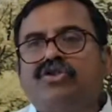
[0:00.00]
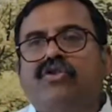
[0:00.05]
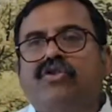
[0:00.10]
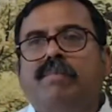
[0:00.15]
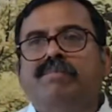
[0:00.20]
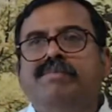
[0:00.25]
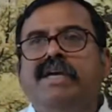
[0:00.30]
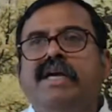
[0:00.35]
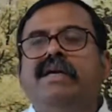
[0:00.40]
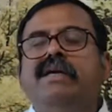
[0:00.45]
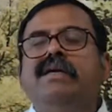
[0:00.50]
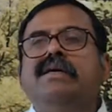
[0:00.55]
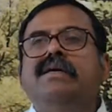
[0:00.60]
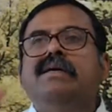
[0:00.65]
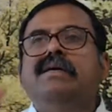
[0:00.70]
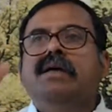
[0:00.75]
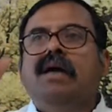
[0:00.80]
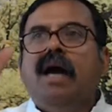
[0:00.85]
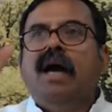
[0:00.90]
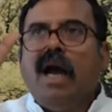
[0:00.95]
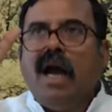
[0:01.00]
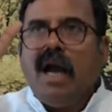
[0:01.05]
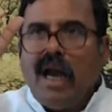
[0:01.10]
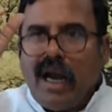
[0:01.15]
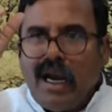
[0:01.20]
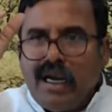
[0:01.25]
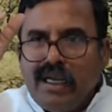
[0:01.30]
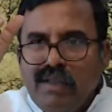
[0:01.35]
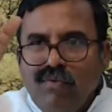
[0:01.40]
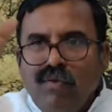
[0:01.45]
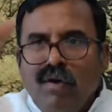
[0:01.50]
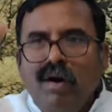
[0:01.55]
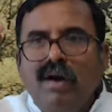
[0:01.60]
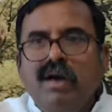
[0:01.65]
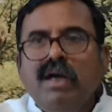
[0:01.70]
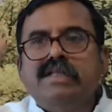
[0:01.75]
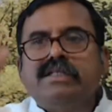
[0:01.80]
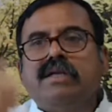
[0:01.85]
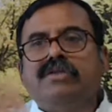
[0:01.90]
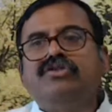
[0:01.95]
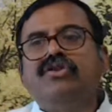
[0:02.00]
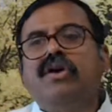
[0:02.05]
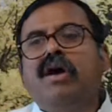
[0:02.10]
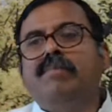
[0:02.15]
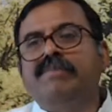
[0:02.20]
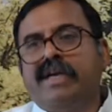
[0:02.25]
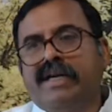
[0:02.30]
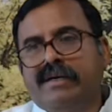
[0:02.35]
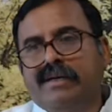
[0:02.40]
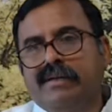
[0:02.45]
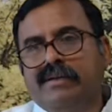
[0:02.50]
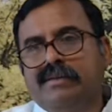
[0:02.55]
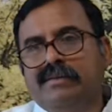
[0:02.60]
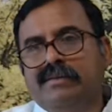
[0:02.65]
an object, and the world is also object.